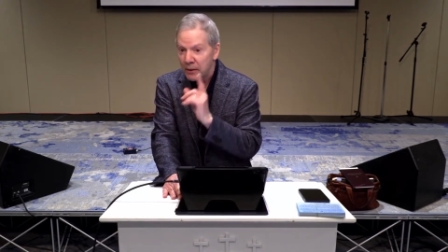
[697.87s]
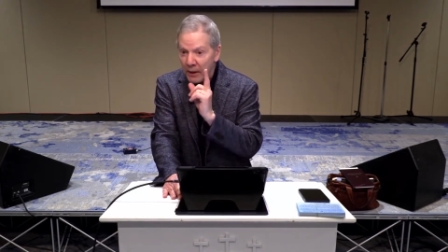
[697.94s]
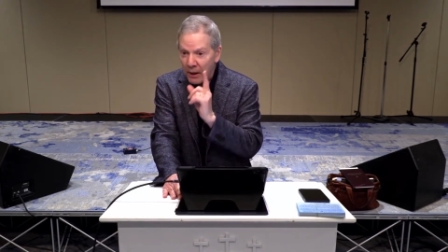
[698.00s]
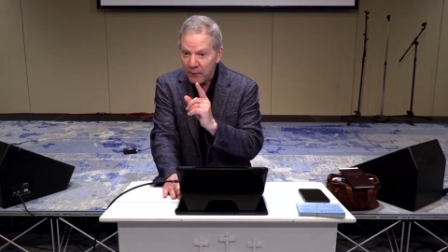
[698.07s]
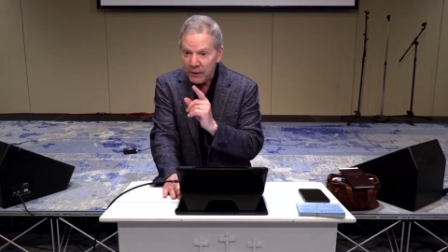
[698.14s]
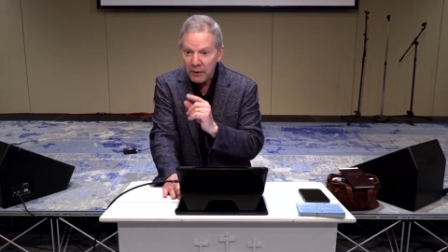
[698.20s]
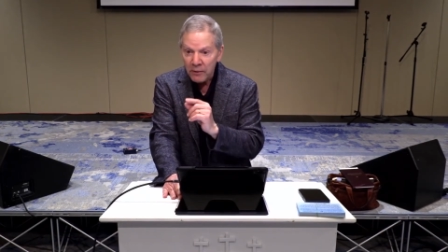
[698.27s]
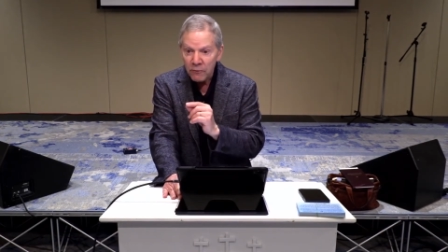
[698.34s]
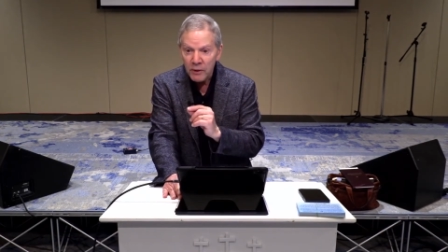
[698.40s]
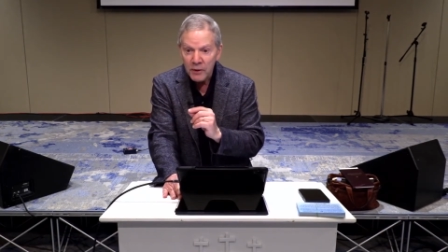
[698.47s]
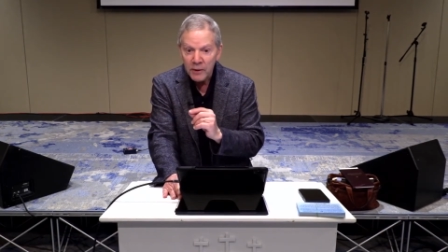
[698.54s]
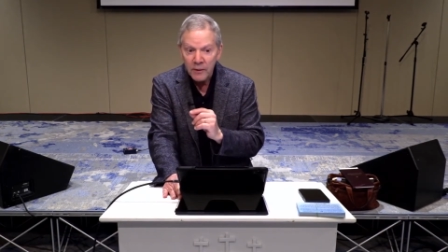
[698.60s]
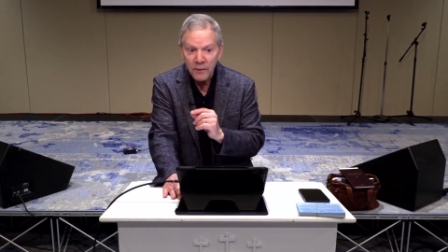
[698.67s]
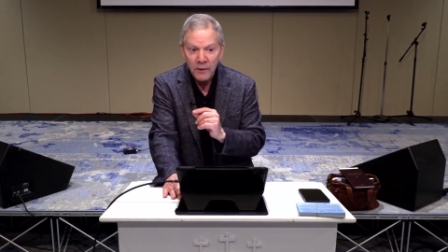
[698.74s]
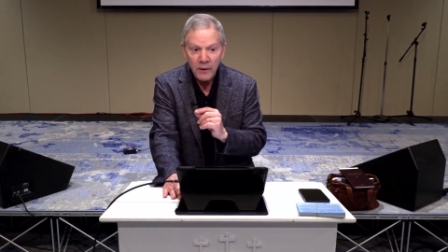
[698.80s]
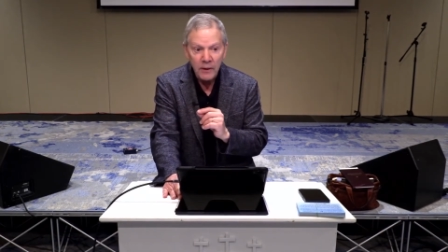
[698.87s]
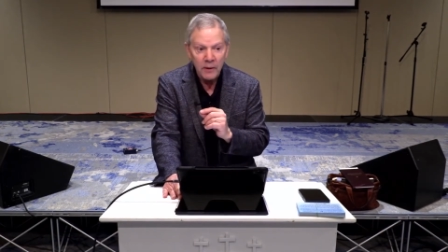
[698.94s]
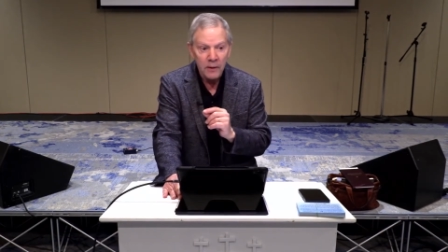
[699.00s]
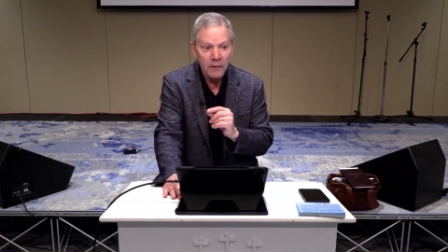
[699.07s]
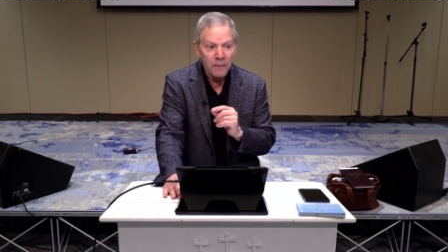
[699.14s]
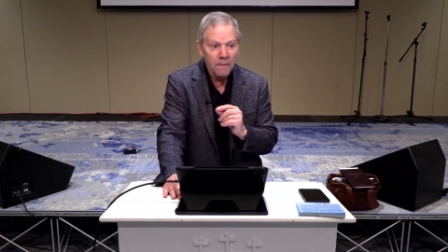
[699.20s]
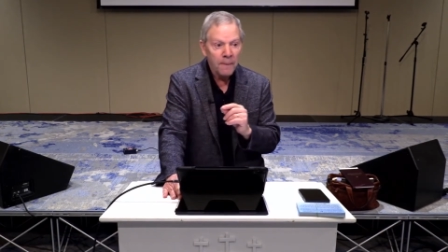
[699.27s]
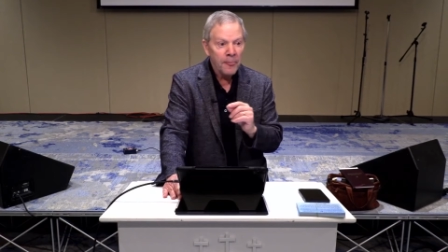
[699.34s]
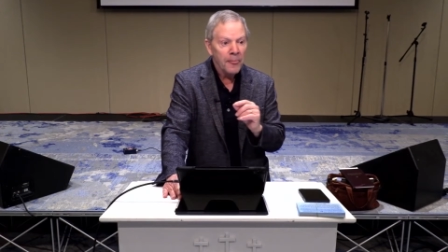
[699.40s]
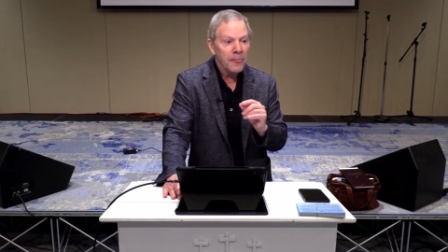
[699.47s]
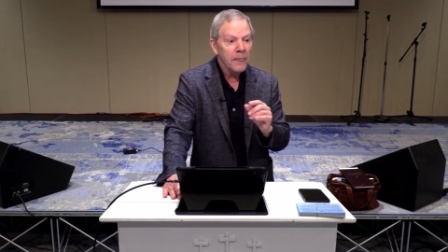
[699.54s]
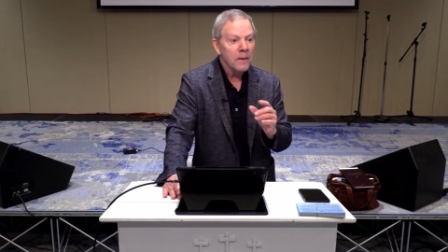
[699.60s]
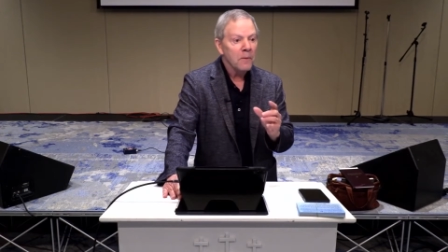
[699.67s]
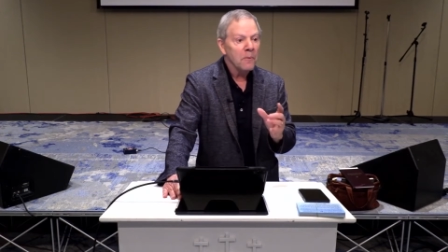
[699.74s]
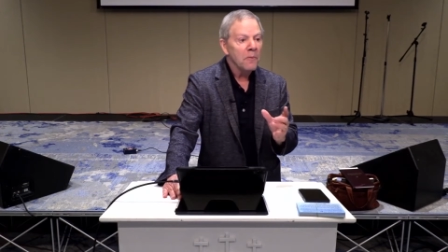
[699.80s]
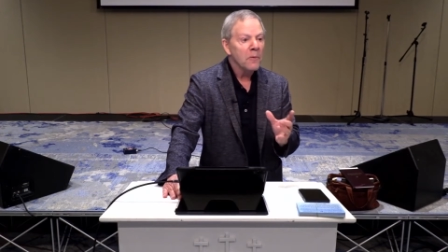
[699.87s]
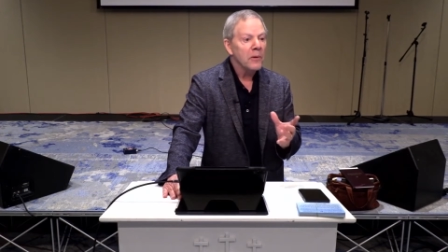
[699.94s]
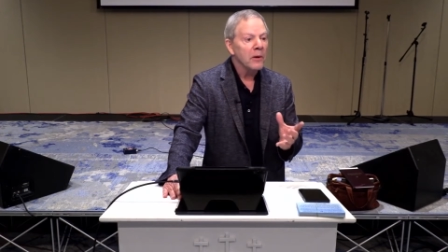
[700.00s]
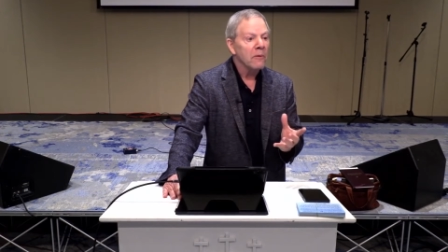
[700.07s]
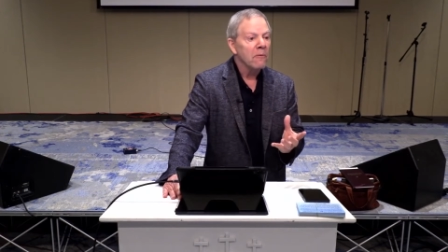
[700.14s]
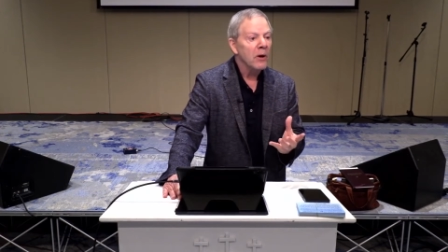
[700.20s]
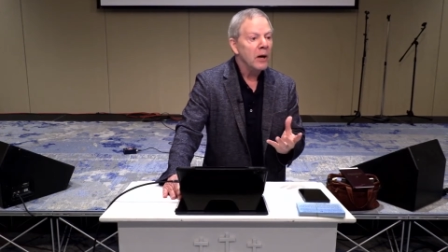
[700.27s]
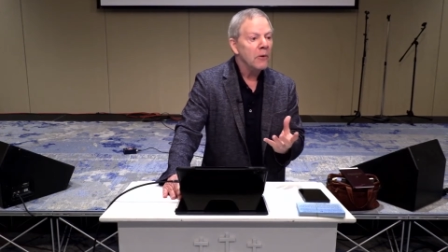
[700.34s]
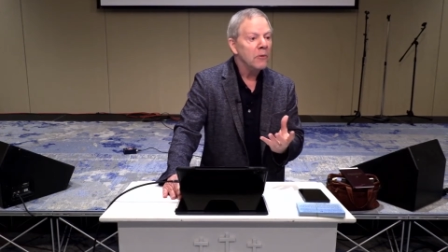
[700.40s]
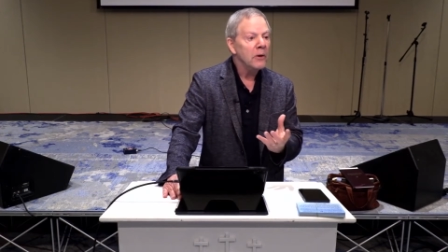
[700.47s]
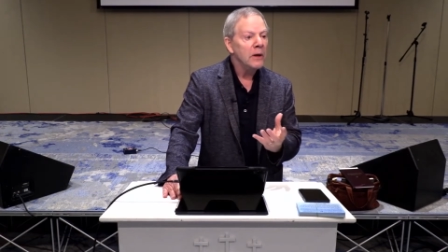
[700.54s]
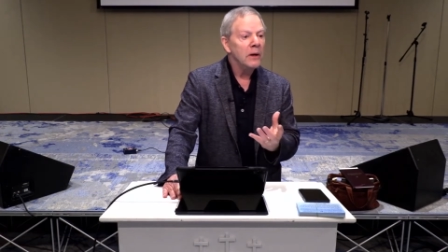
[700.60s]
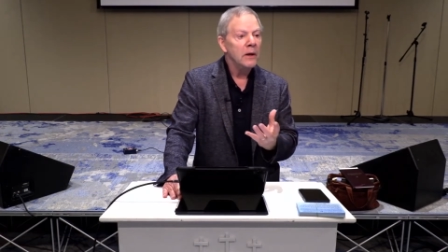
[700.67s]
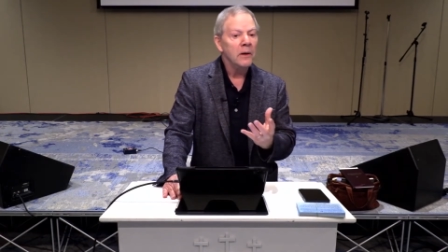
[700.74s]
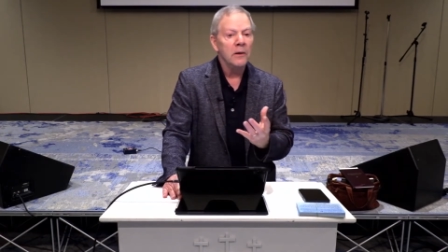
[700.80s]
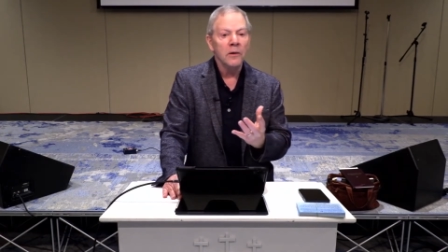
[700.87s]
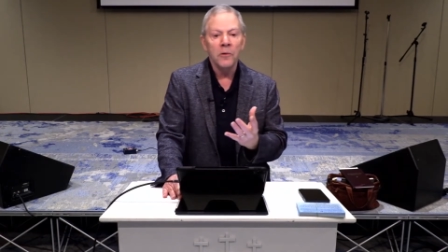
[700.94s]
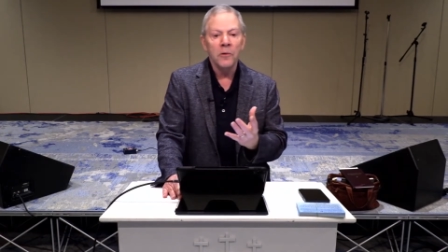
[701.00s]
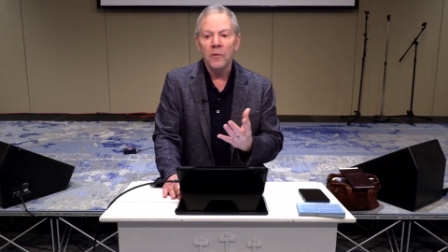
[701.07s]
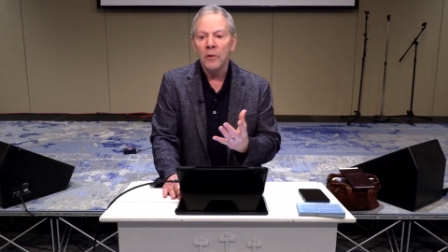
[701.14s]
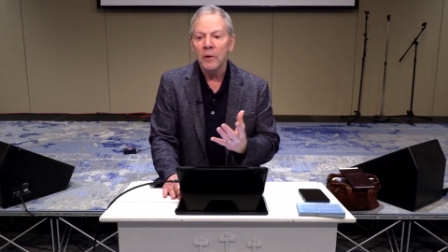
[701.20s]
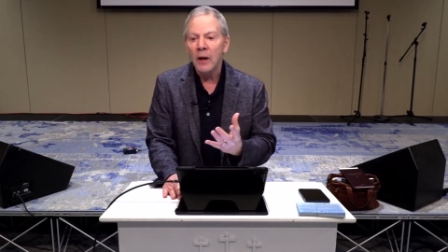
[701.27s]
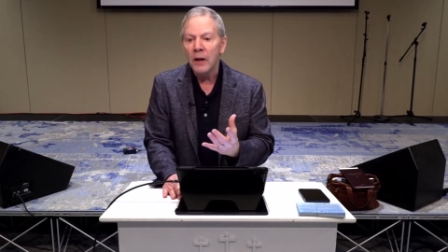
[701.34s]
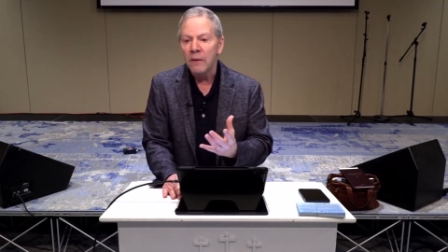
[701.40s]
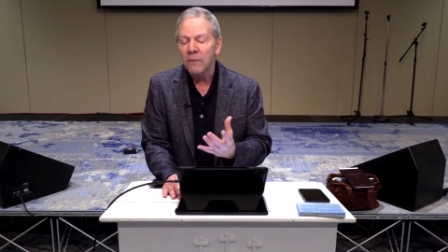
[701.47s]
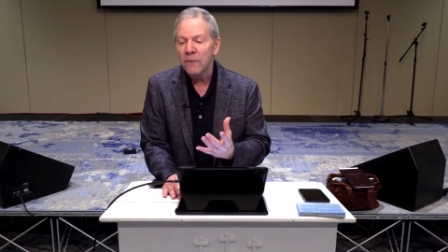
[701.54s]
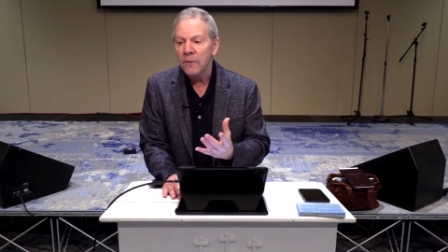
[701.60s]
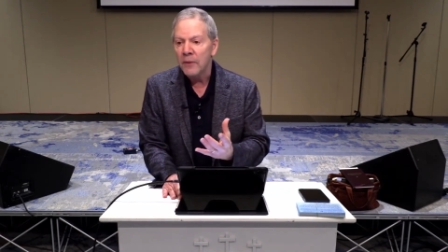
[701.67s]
Now, the interesting thing is, the greater he is in your life,